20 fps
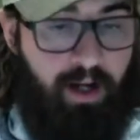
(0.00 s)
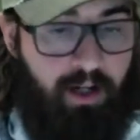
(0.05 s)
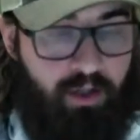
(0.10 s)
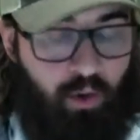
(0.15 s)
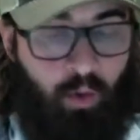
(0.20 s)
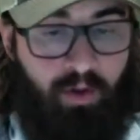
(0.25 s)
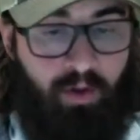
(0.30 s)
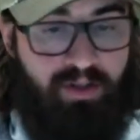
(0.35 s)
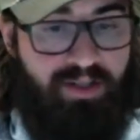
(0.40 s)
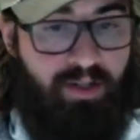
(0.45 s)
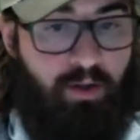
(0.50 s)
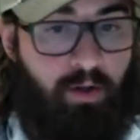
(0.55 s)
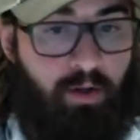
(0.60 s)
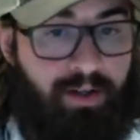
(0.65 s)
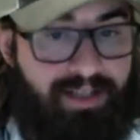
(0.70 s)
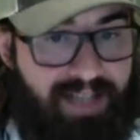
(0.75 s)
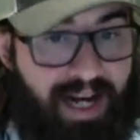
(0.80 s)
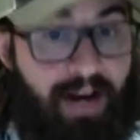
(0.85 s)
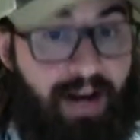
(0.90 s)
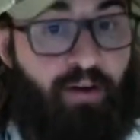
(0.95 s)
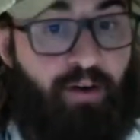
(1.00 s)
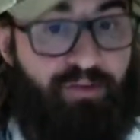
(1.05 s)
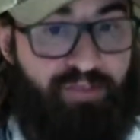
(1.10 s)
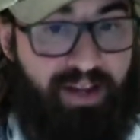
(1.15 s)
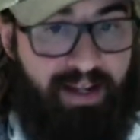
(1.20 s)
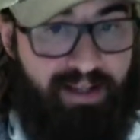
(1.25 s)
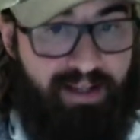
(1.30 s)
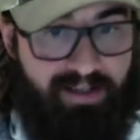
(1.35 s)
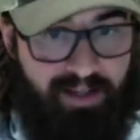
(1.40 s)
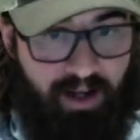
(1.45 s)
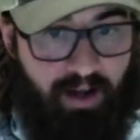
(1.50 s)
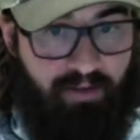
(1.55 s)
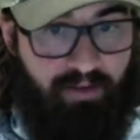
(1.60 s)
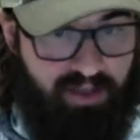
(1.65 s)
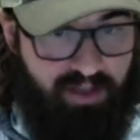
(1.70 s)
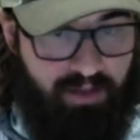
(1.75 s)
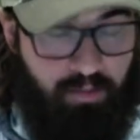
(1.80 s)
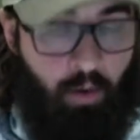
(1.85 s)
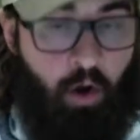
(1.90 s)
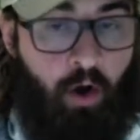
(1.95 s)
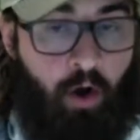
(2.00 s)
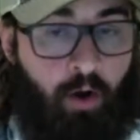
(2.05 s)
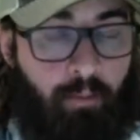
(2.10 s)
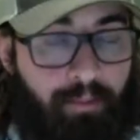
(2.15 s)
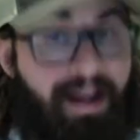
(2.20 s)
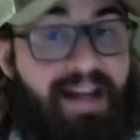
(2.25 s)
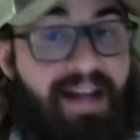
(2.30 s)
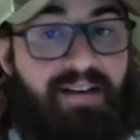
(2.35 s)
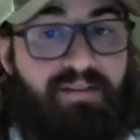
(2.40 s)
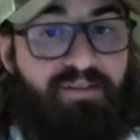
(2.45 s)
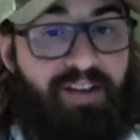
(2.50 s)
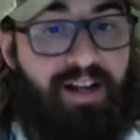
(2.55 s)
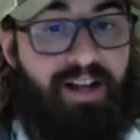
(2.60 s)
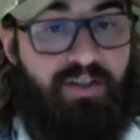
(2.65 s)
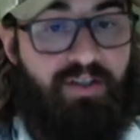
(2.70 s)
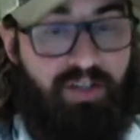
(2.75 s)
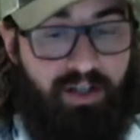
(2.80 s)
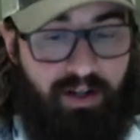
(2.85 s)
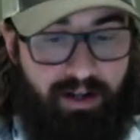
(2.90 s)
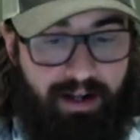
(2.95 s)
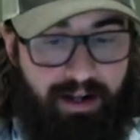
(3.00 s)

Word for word: dorsal and tail fins of small bait fish.